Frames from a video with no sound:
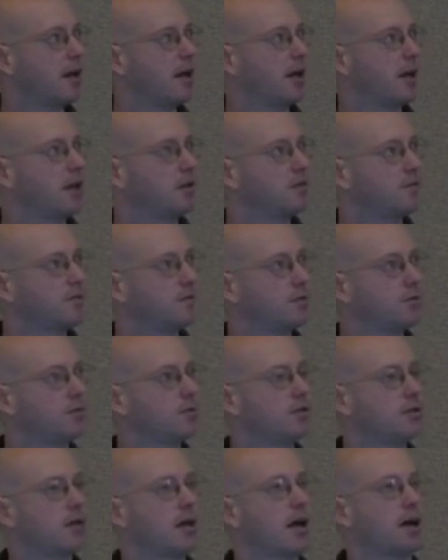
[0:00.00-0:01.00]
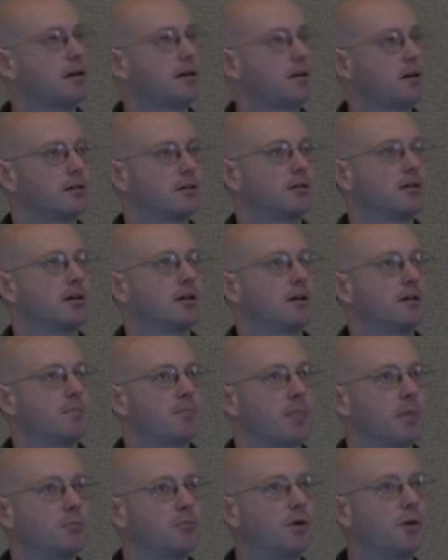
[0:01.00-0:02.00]
and foods that
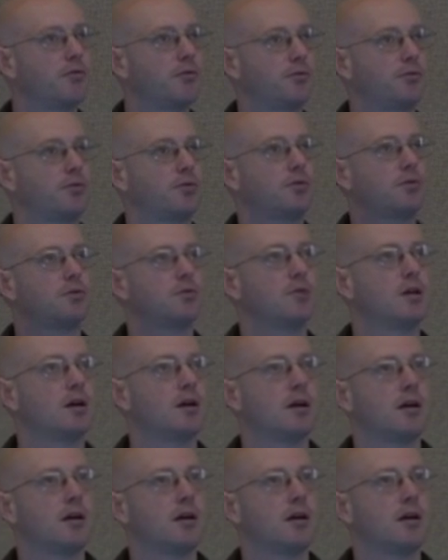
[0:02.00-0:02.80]
move through